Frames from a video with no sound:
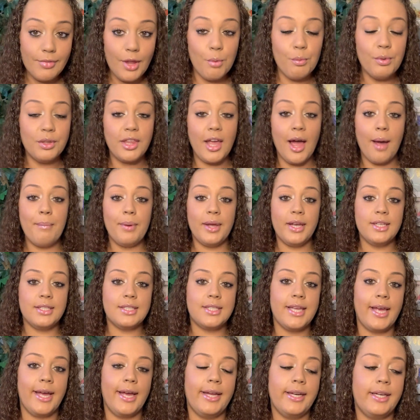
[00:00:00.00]
with that being
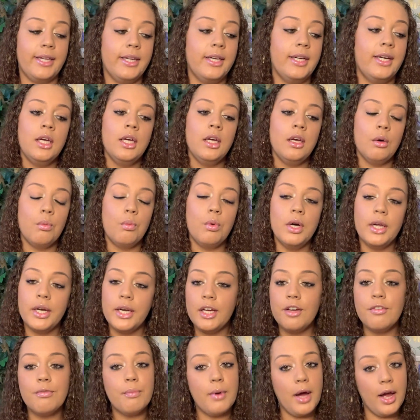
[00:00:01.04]
said, one
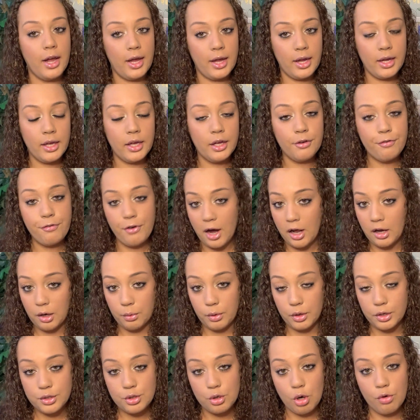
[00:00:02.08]
of my
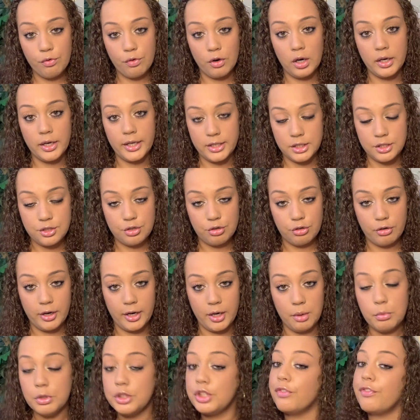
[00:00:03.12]
followers over on
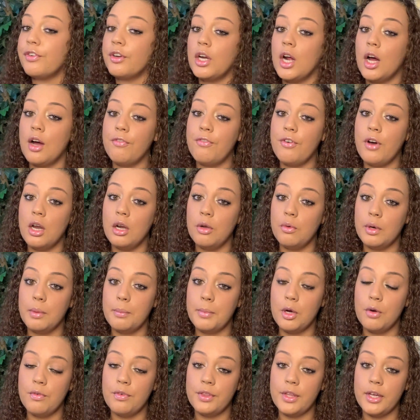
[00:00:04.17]
Instagram, which if you're not following
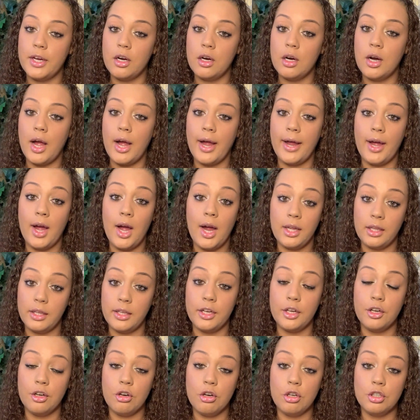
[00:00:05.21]
me over there, I highly
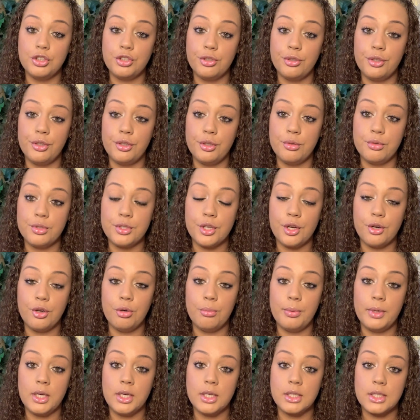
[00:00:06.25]
encourage you to do so
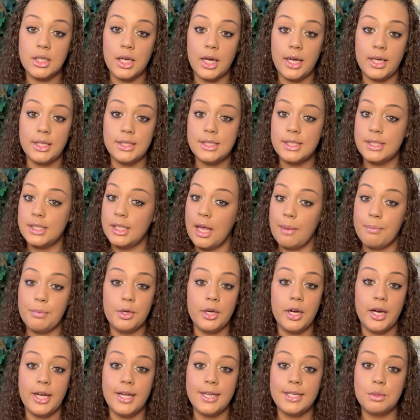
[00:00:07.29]
because I slap you
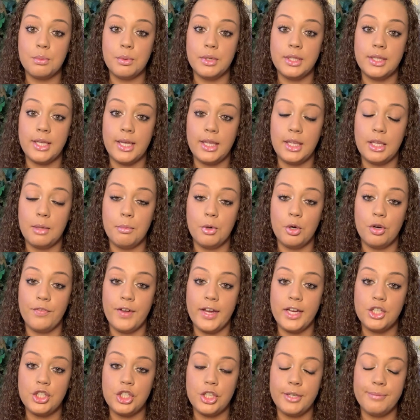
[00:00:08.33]
guys with daily
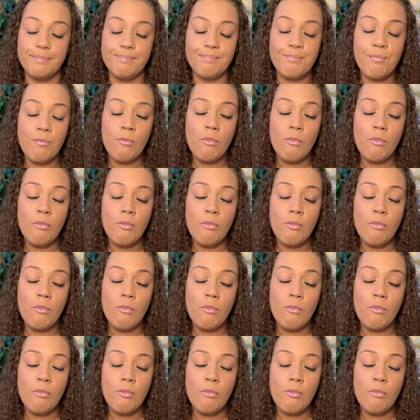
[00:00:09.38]
motivation.